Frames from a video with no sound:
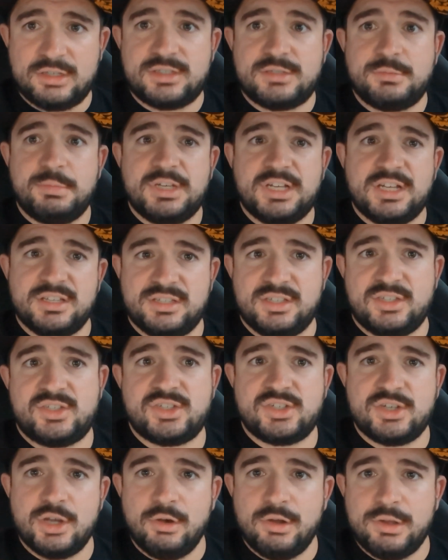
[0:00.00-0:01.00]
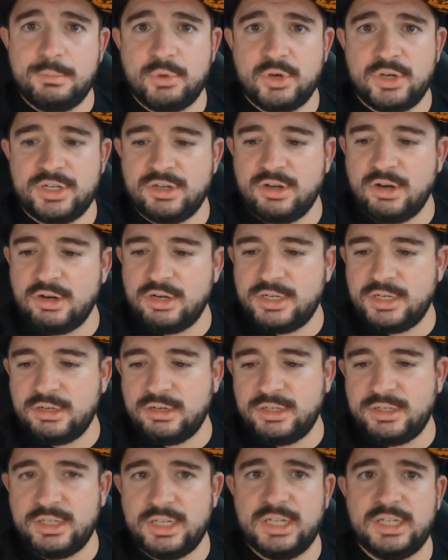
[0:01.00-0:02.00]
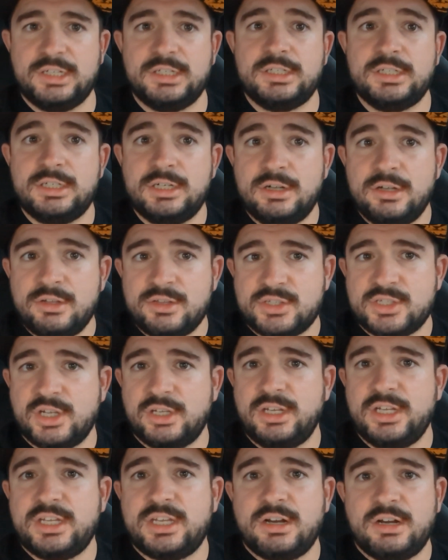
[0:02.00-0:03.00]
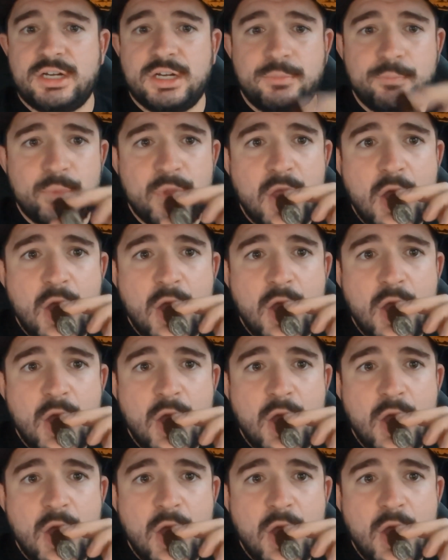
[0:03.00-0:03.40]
It's because it's snowing pretty hard here in Salt Lake area.